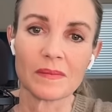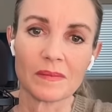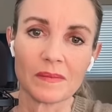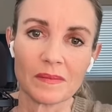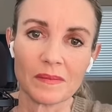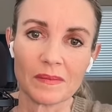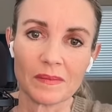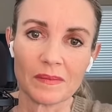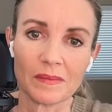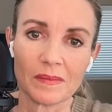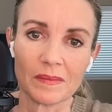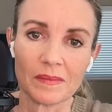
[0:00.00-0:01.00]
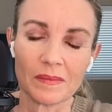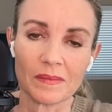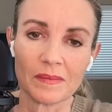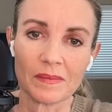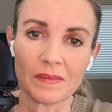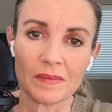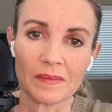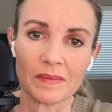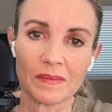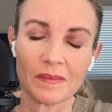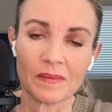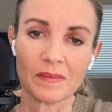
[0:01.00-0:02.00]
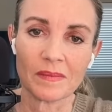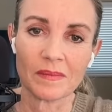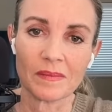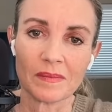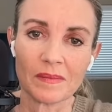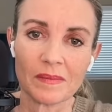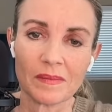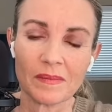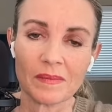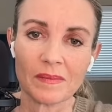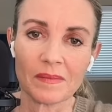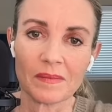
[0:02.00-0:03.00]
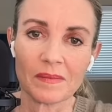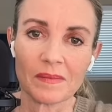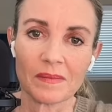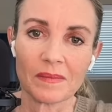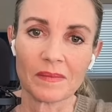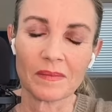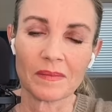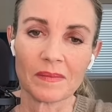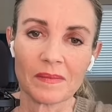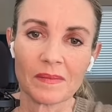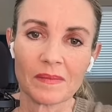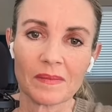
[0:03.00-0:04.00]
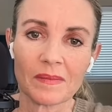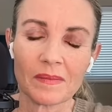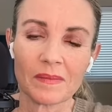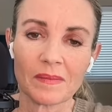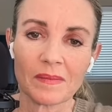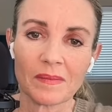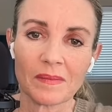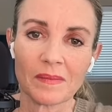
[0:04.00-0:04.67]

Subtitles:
The person shown says nothing.